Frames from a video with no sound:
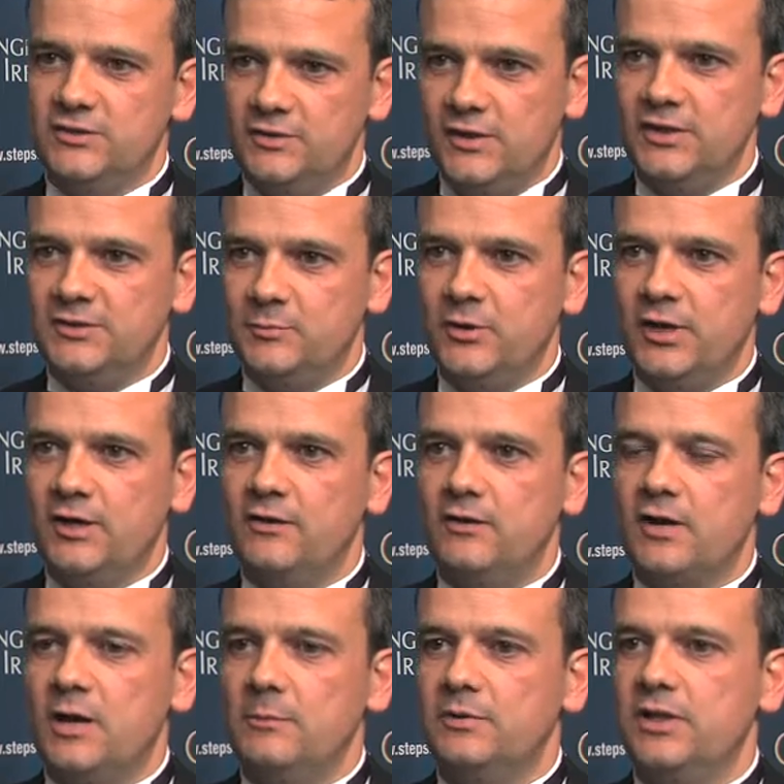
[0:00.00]
to this particular
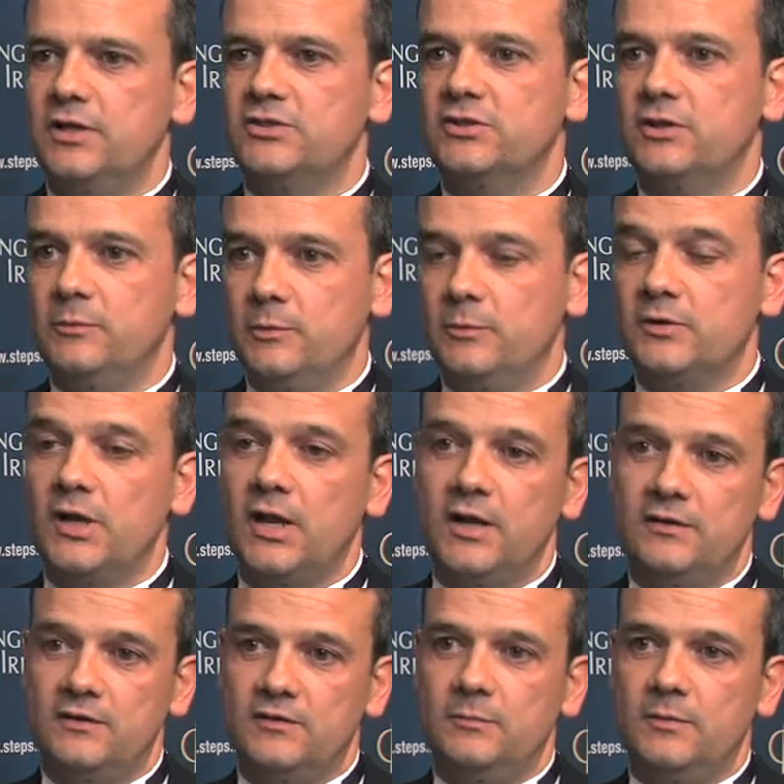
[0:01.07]
competition, and we were
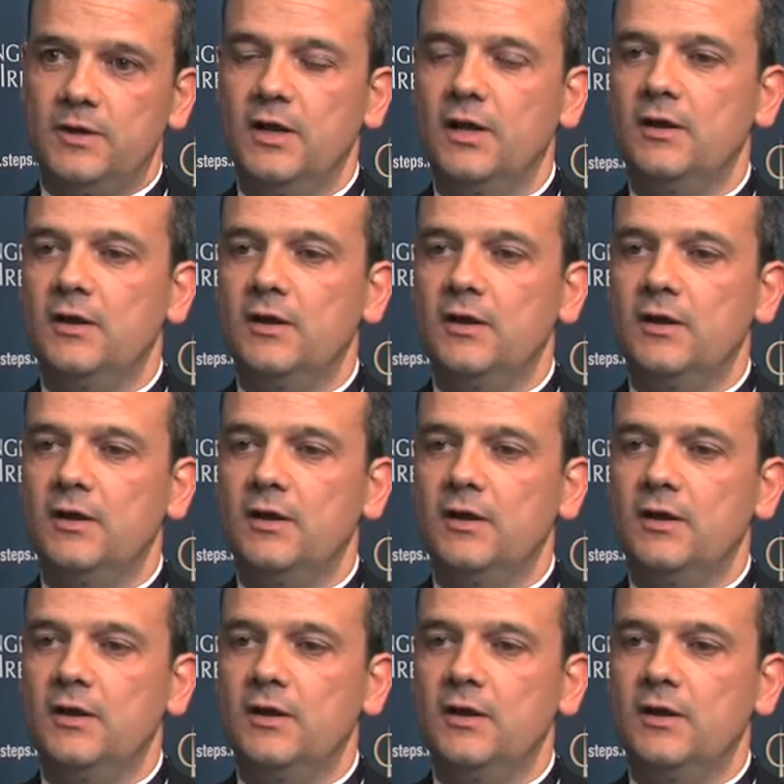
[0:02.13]
delighted to be